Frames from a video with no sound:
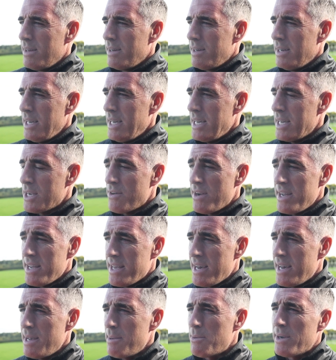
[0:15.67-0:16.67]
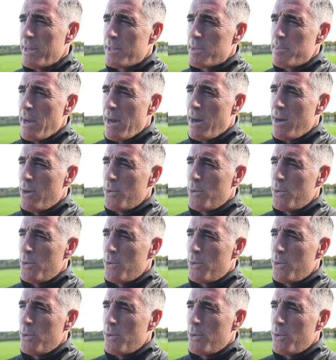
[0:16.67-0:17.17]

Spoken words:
Great game, great to be at